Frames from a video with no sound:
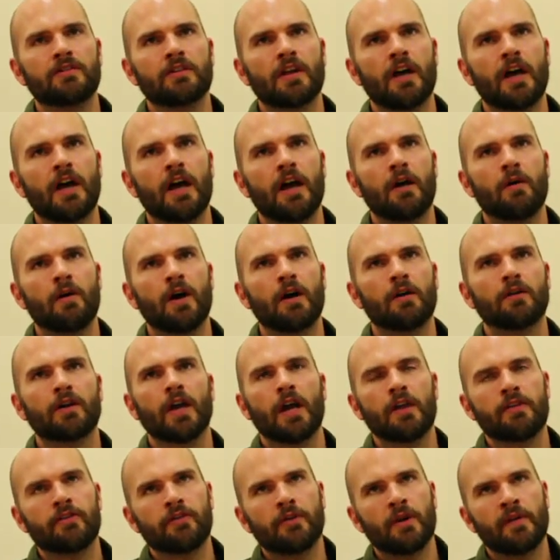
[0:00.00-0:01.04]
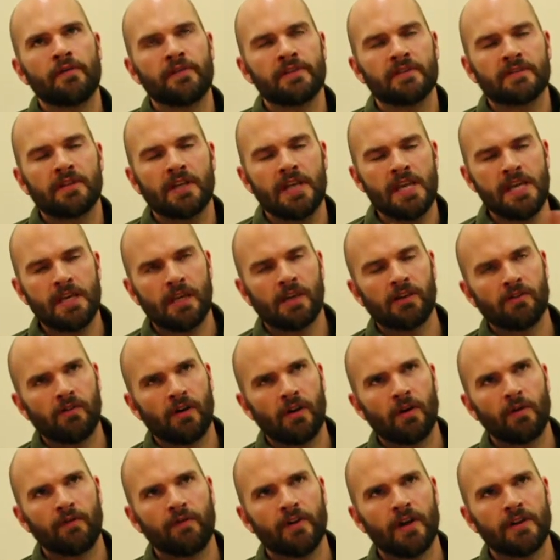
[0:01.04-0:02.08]
So I'll go through a fatiguing
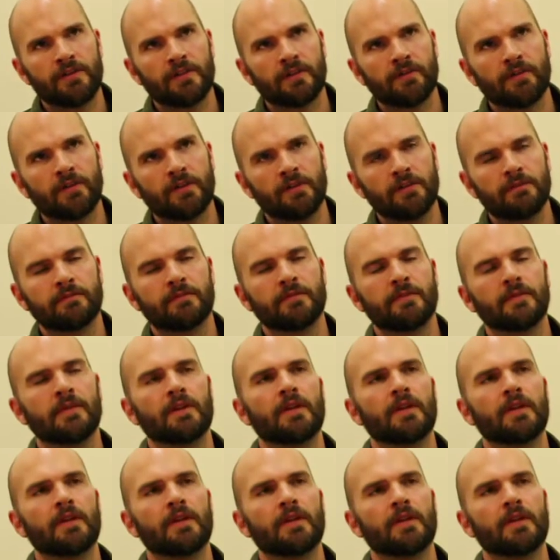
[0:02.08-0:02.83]
drill first of all,